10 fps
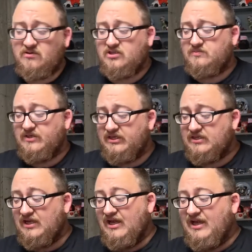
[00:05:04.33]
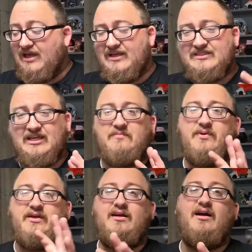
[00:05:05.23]
so to speak, is that
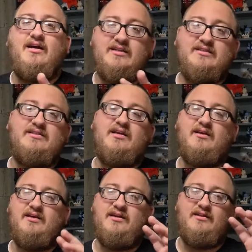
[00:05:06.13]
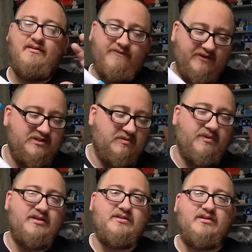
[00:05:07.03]
because the
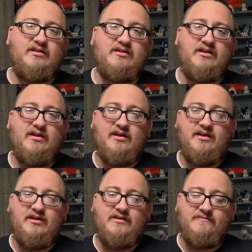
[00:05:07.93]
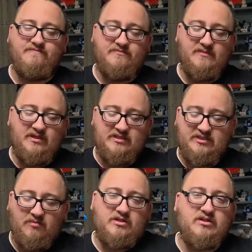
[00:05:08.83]
fundamental is
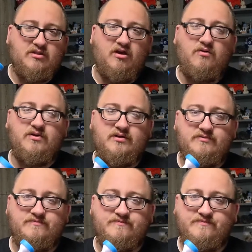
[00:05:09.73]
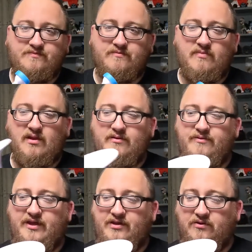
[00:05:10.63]
so much lower
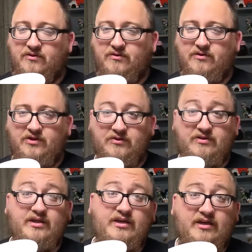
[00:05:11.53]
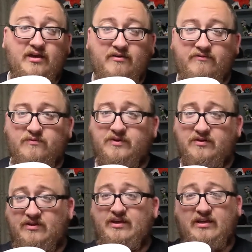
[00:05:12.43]
than you're thinking of when you're
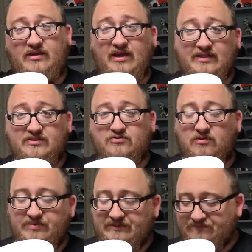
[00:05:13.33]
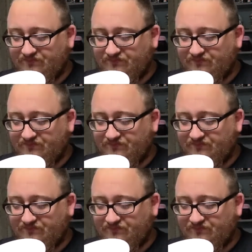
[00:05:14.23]
thinking as a trumpet,